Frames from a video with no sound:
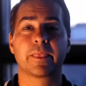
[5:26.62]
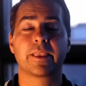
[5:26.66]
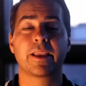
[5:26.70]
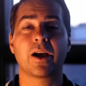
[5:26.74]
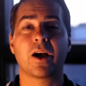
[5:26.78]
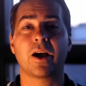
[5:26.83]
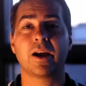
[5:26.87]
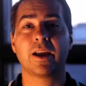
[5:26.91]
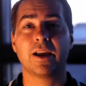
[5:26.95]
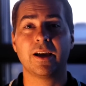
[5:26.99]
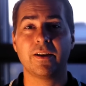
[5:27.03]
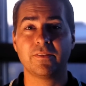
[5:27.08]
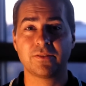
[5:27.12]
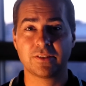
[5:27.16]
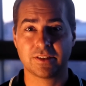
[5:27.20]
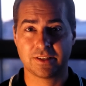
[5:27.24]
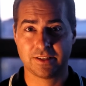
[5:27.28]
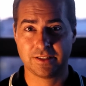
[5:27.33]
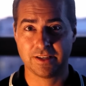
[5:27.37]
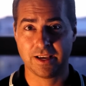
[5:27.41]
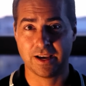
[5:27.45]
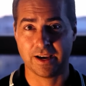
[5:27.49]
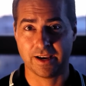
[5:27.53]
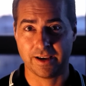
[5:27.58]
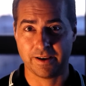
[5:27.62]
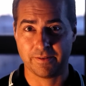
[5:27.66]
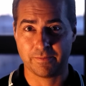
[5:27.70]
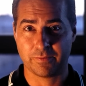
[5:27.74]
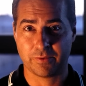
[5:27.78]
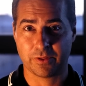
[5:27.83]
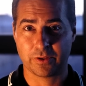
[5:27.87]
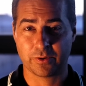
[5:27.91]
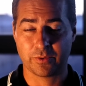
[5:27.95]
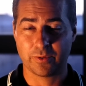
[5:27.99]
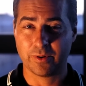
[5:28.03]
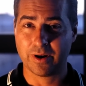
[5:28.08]
Now, I have to say,
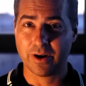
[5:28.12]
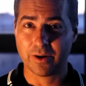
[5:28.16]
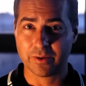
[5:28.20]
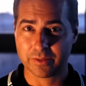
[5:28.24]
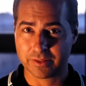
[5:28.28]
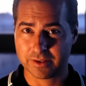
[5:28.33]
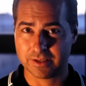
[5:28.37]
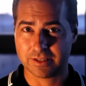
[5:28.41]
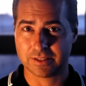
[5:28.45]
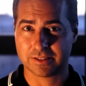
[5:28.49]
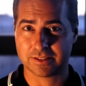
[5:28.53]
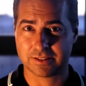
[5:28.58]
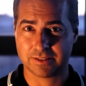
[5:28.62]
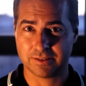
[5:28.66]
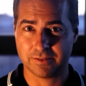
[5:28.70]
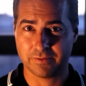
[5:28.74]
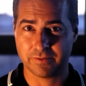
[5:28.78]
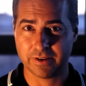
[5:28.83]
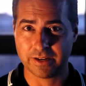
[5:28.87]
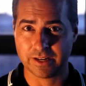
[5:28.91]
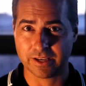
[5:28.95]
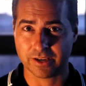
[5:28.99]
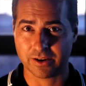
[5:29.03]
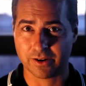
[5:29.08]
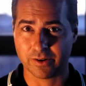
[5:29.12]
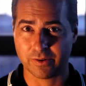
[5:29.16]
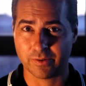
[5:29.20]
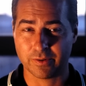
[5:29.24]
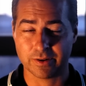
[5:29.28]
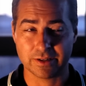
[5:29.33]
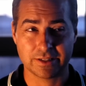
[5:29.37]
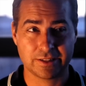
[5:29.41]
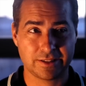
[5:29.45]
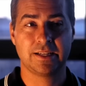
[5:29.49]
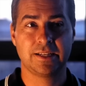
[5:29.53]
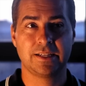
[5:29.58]
throughout this
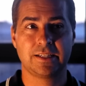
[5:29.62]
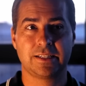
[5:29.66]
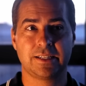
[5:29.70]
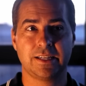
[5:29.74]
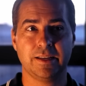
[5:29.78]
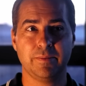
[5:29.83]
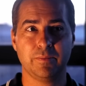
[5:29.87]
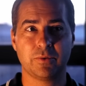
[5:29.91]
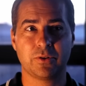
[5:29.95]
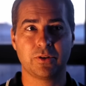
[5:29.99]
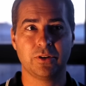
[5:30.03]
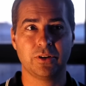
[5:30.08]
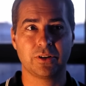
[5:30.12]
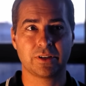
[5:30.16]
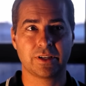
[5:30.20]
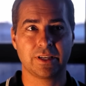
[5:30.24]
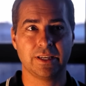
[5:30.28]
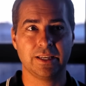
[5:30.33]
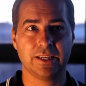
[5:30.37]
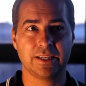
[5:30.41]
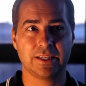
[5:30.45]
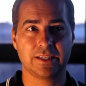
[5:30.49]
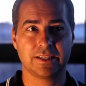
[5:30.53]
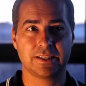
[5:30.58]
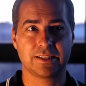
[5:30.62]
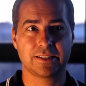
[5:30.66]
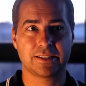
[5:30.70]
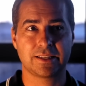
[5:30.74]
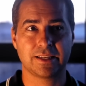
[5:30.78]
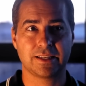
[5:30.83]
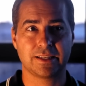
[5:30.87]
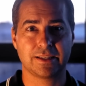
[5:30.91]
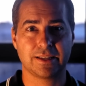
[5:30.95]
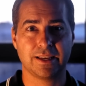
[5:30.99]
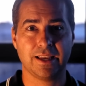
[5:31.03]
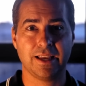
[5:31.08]
video, Tim Cook
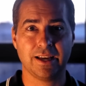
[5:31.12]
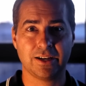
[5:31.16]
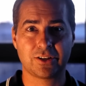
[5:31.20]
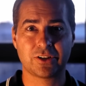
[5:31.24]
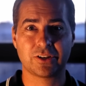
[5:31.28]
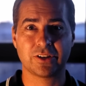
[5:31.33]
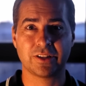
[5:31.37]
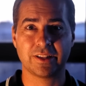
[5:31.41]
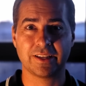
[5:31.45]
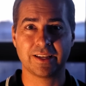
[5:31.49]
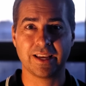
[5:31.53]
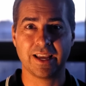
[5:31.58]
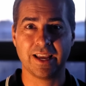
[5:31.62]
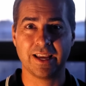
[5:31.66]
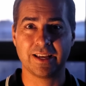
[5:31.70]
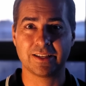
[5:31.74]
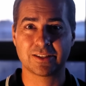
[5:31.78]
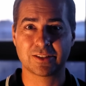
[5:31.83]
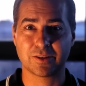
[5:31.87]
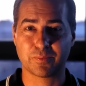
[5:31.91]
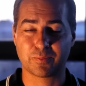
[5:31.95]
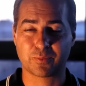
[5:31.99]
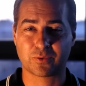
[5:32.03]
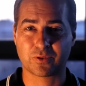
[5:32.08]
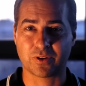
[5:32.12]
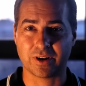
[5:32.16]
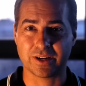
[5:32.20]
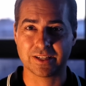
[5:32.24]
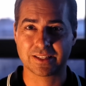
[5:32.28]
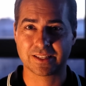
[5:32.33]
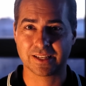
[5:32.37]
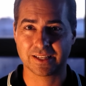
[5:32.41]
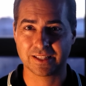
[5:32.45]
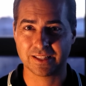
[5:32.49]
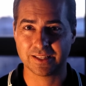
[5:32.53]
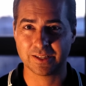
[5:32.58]
is actually a
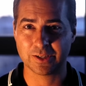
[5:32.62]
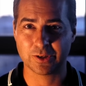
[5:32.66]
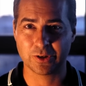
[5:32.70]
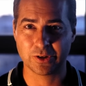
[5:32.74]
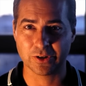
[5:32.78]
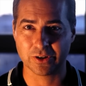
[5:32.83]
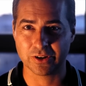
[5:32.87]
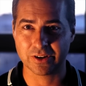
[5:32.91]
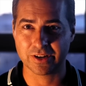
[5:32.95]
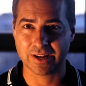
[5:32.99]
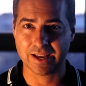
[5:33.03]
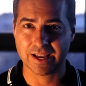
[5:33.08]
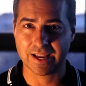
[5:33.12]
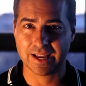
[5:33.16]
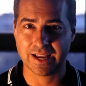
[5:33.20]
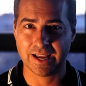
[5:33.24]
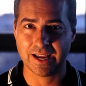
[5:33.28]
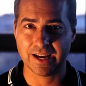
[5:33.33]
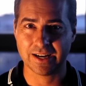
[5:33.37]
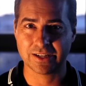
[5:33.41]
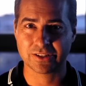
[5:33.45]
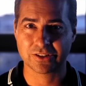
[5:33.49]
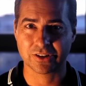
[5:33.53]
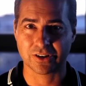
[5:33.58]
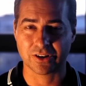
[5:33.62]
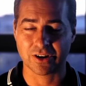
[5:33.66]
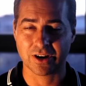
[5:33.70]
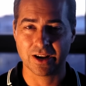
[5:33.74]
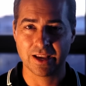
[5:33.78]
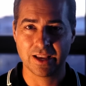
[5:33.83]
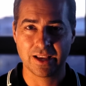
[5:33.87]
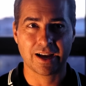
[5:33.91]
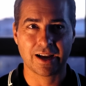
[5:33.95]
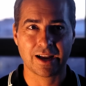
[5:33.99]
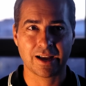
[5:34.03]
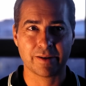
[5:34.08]
surprisingly good actor.
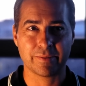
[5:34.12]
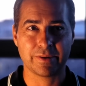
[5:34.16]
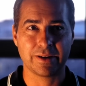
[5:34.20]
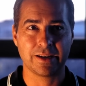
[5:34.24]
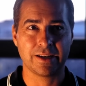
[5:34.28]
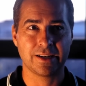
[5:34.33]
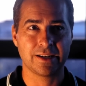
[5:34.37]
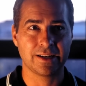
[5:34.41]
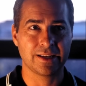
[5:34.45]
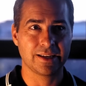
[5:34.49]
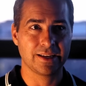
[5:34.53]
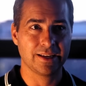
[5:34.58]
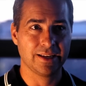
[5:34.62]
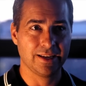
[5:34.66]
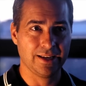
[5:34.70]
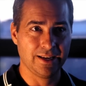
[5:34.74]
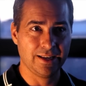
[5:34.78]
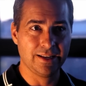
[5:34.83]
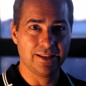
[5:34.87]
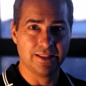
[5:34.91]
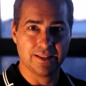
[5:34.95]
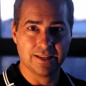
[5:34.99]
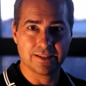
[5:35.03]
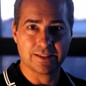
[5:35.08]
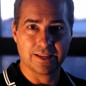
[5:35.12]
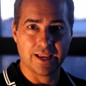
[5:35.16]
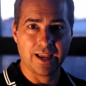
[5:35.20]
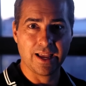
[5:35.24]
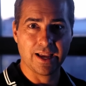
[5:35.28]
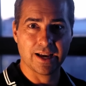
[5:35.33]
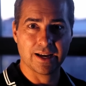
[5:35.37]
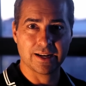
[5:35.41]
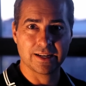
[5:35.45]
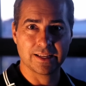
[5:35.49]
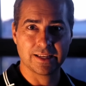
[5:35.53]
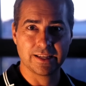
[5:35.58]
I mean, in this
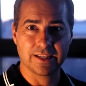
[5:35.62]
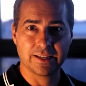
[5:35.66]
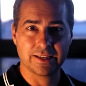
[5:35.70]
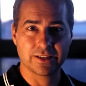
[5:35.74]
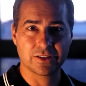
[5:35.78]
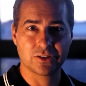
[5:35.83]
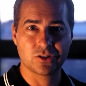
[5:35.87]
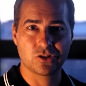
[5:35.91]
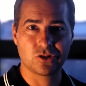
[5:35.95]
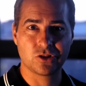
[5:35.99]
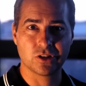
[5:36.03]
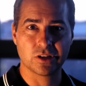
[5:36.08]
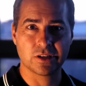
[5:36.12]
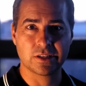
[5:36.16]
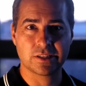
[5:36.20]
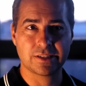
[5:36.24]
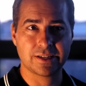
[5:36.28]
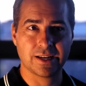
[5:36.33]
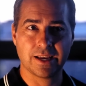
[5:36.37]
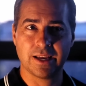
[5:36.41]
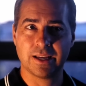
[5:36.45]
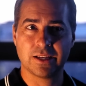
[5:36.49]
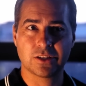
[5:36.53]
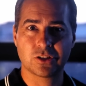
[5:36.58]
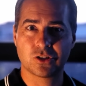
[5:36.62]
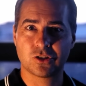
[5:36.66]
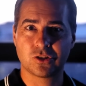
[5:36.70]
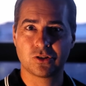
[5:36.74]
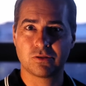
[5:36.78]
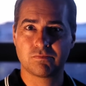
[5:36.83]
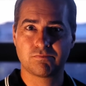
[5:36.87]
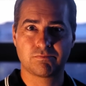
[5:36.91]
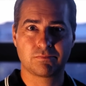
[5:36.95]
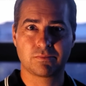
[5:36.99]
ad, he is just as